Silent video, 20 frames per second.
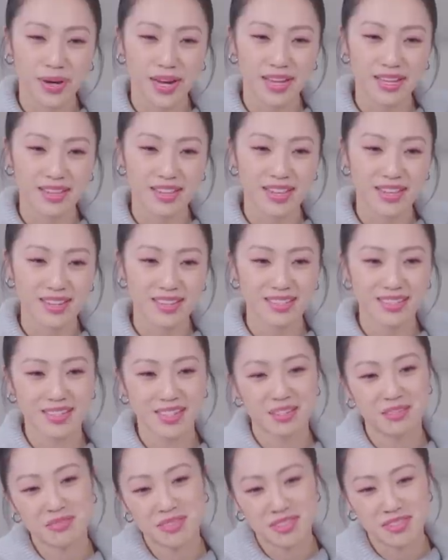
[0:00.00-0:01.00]
But then in
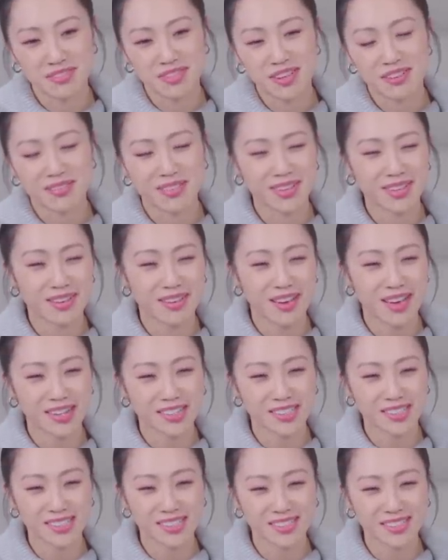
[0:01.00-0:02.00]
terms of like whether I'll
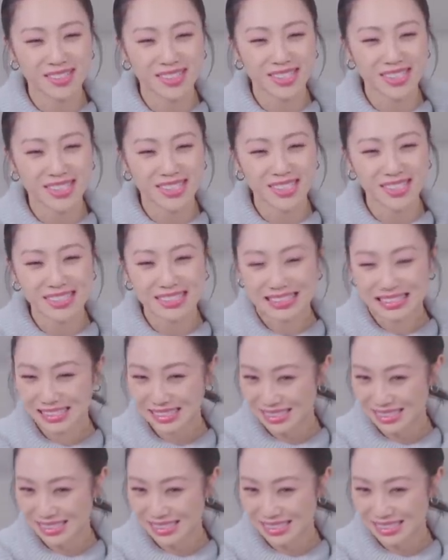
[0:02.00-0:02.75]
actually use it,